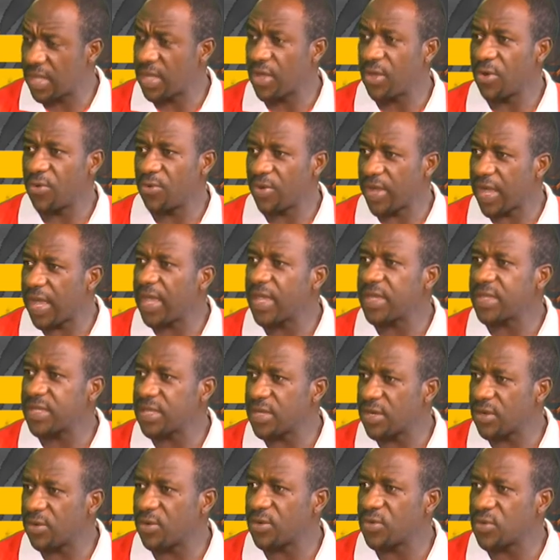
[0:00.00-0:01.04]
we are hitting
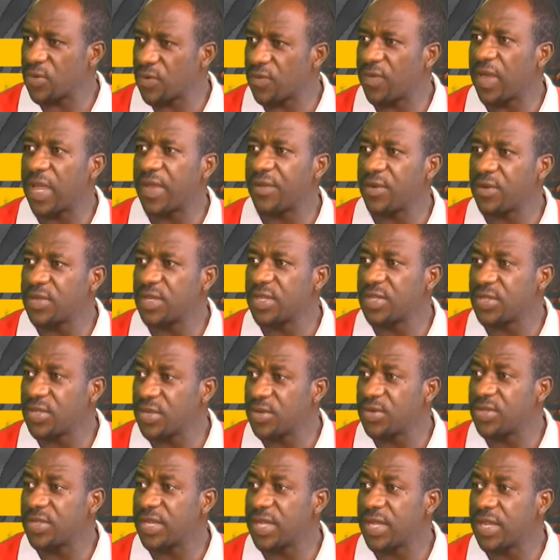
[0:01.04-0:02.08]
close to 500
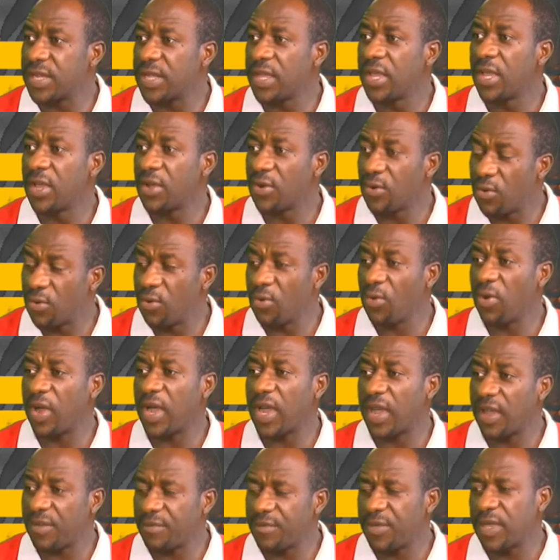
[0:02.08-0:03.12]
children who
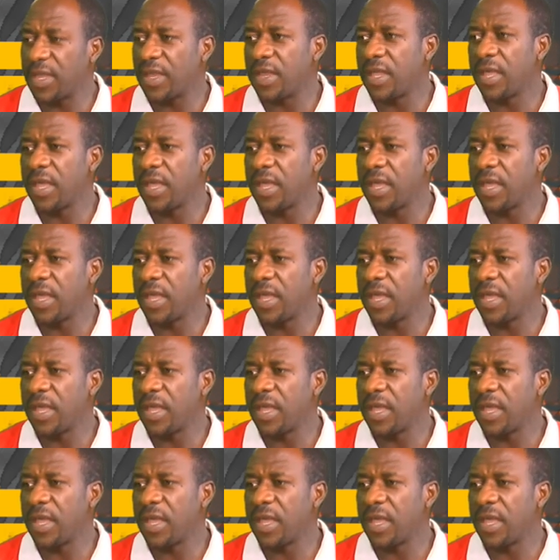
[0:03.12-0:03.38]
have been